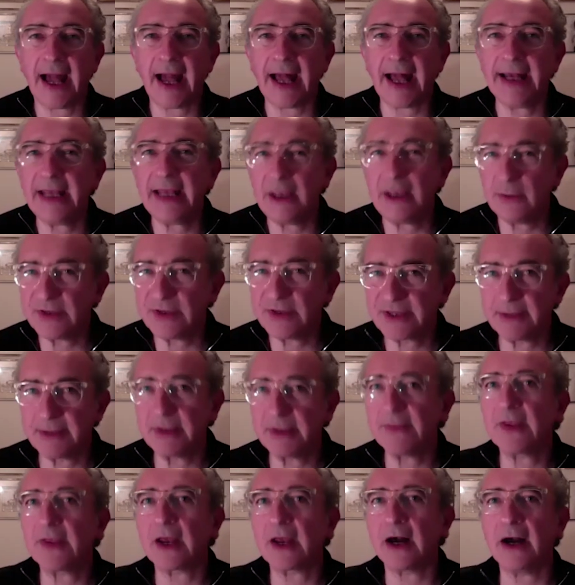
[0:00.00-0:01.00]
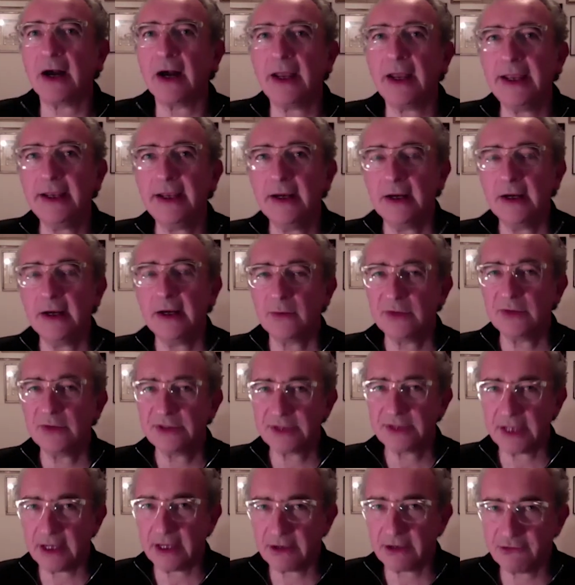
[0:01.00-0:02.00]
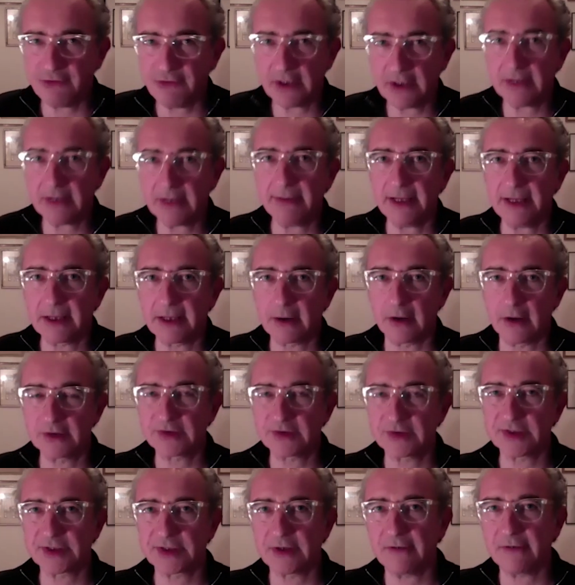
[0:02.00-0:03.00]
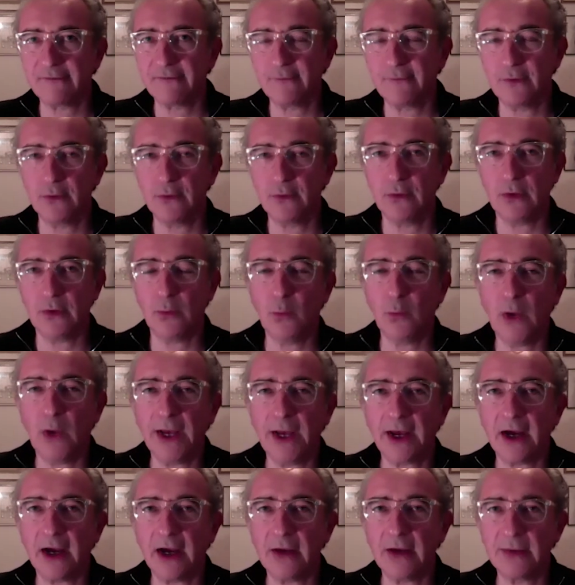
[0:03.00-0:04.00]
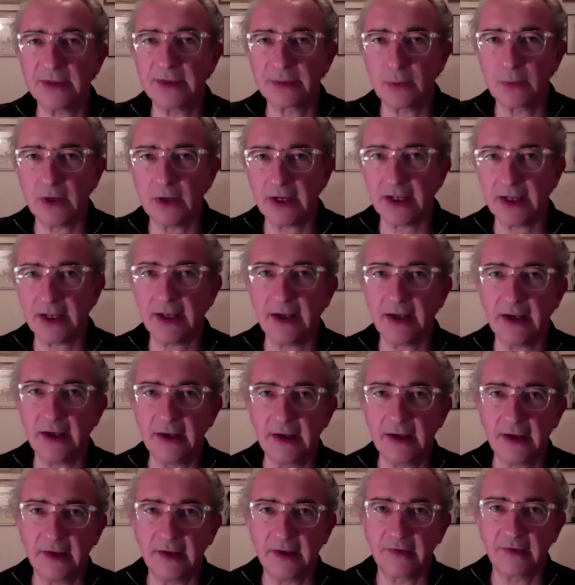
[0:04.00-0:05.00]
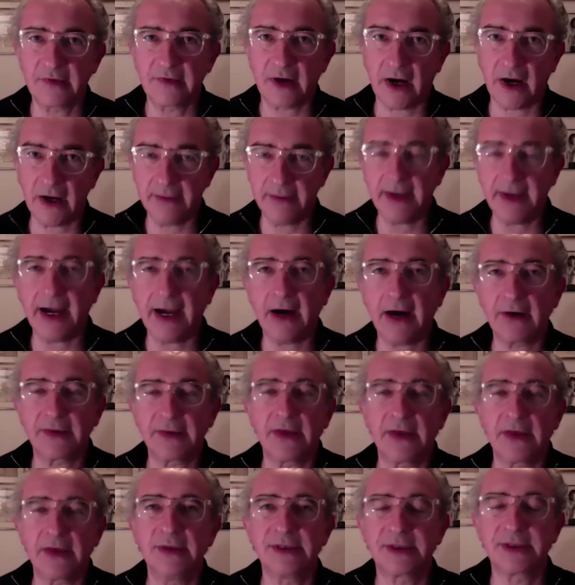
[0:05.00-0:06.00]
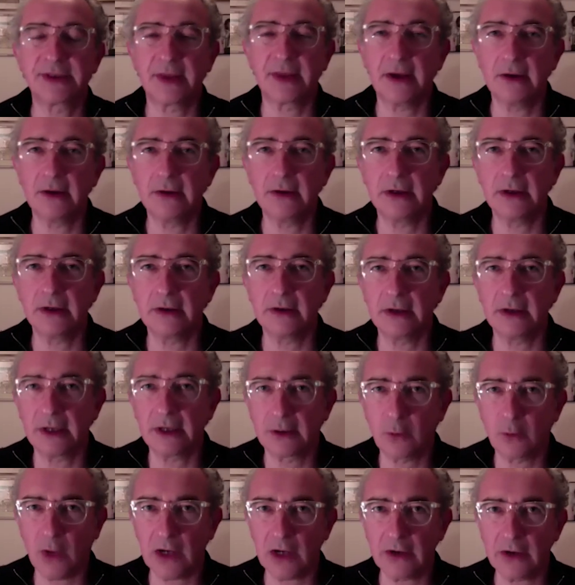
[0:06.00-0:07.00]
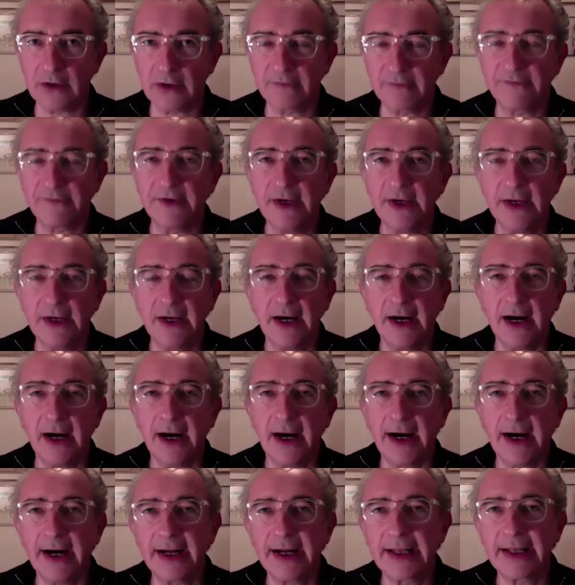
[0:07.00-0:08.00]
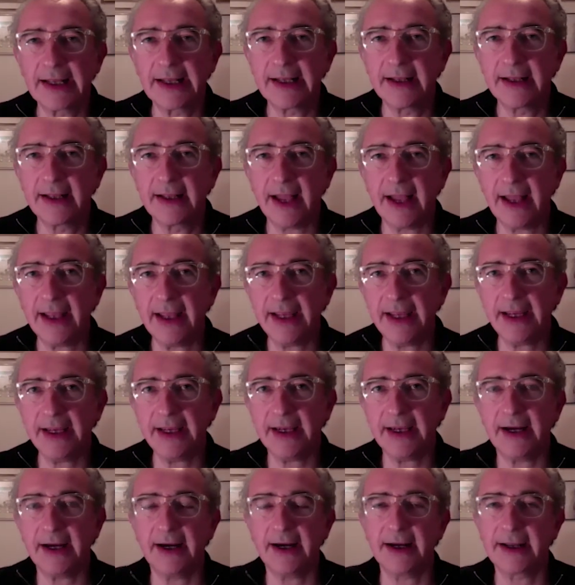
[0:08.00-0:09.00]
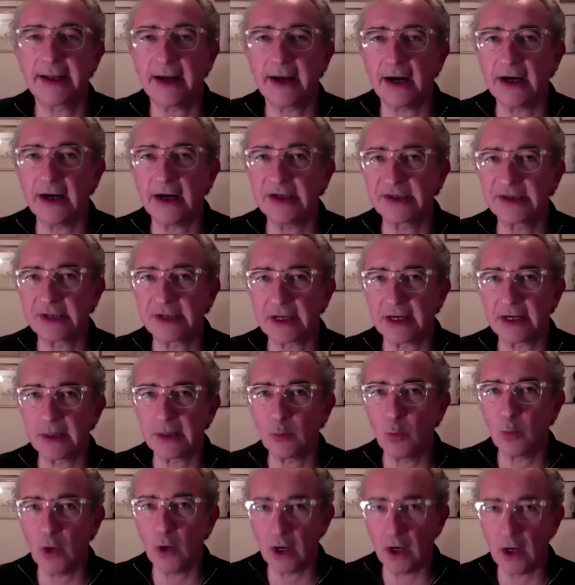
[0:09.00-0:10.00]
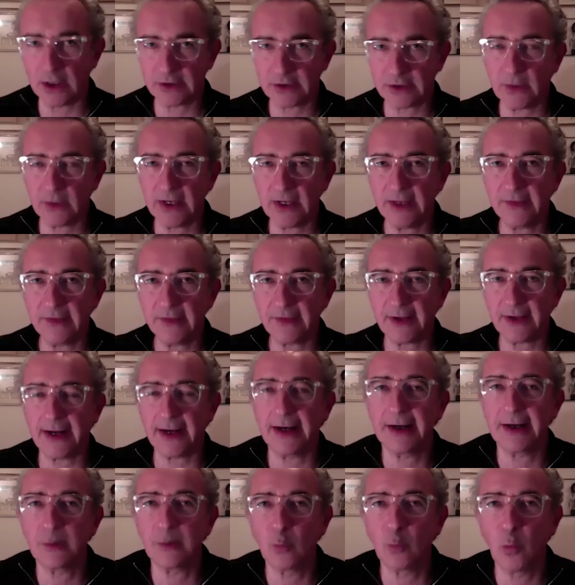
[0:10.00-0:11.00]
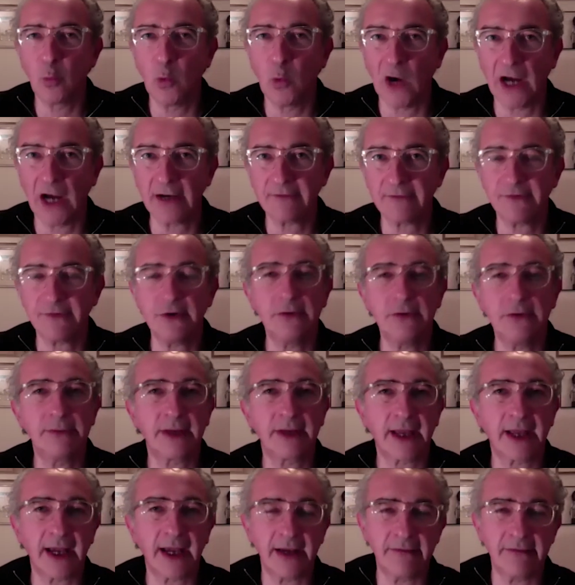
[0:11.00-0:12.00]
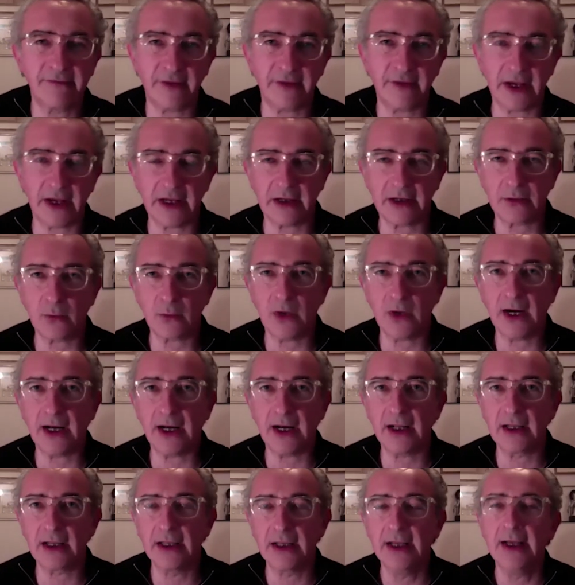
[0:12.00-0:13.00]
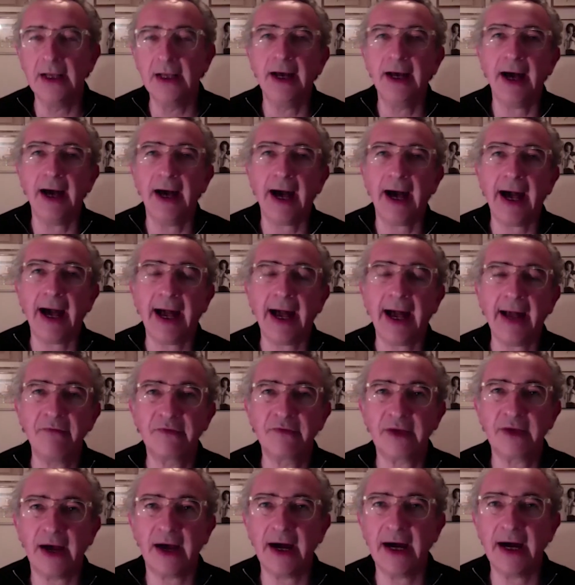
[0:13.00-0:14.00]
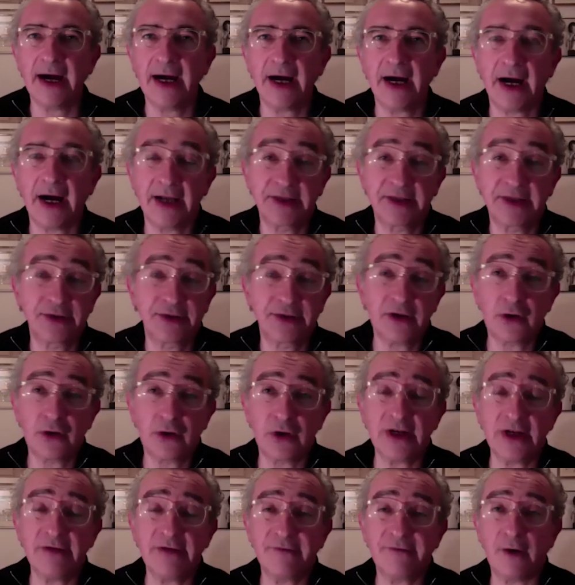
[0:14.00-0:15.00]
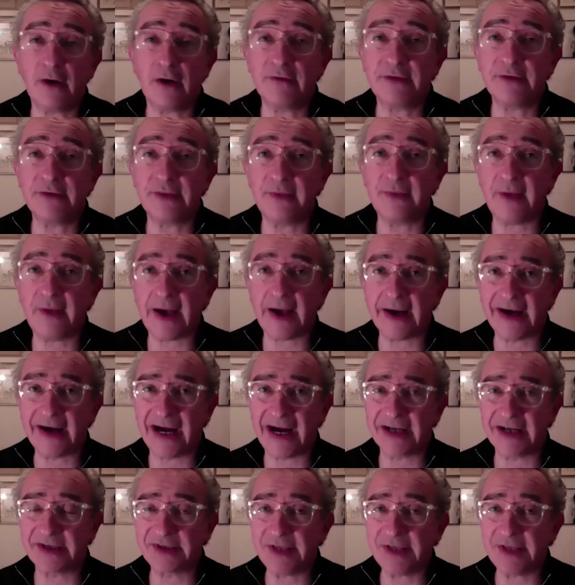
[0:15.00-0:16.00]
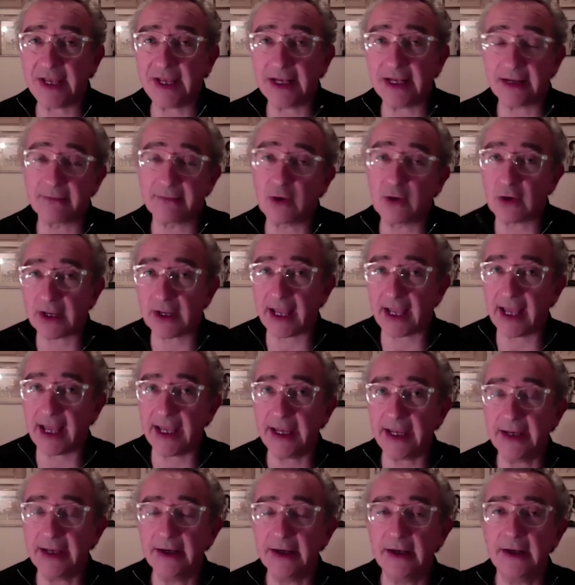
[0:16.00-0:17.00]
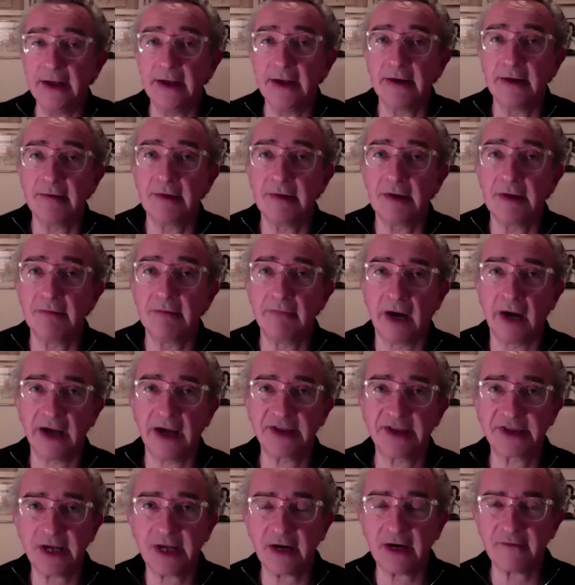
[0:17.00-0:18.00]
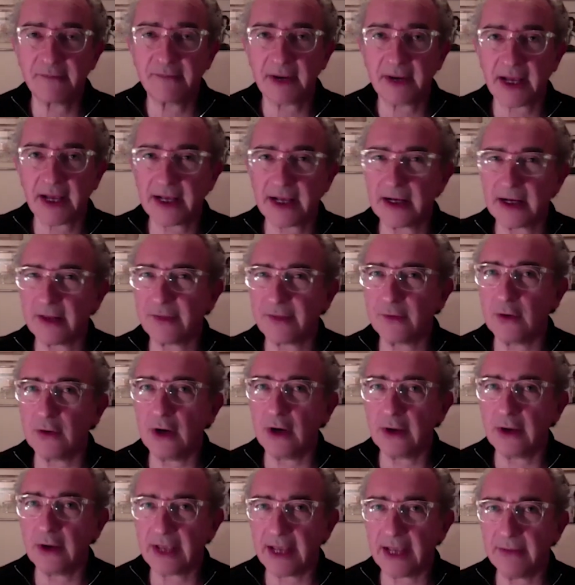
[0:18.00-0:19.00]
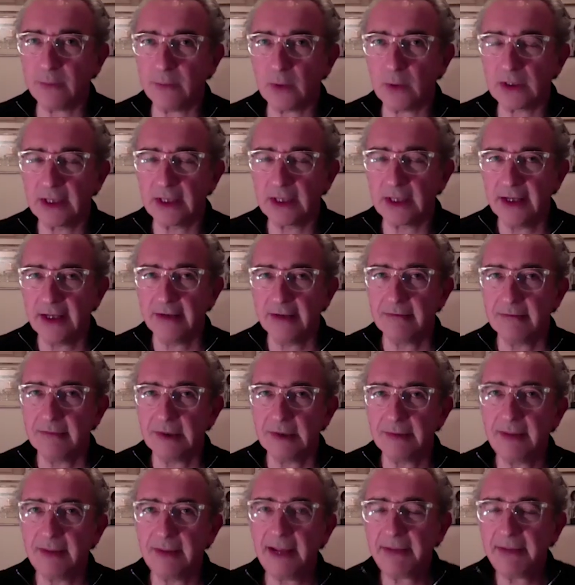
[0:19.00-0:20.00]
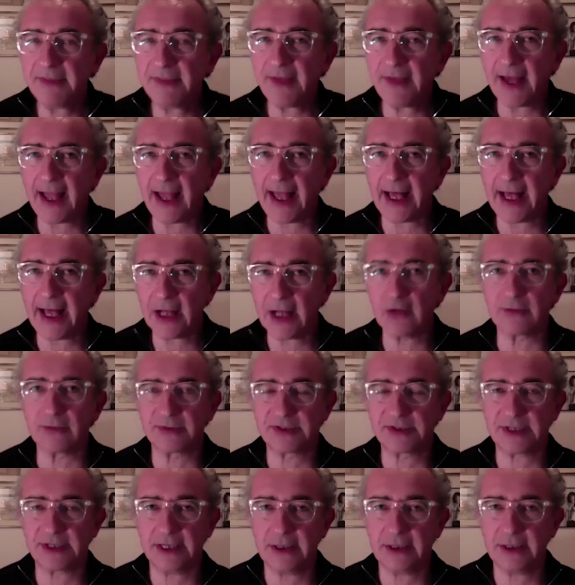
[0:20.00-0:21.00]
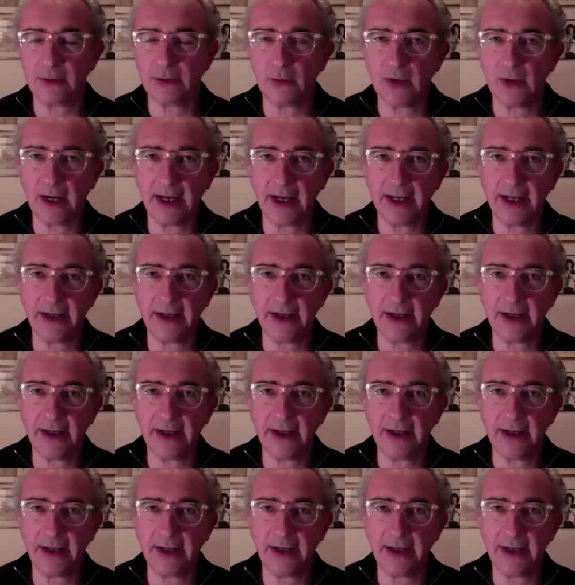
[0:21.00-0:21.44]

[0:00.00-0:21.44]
And it was something that I was incredibly conscious of when I was working at Time Out. There was uh, quite a lot of uh, gay uh, guys that I worked with, uh, one of whom became very unwell. And uh, I sort of got involved in that scene. I'm not gay myself, but I kind of thought, okay, well, maybe that helps in a way.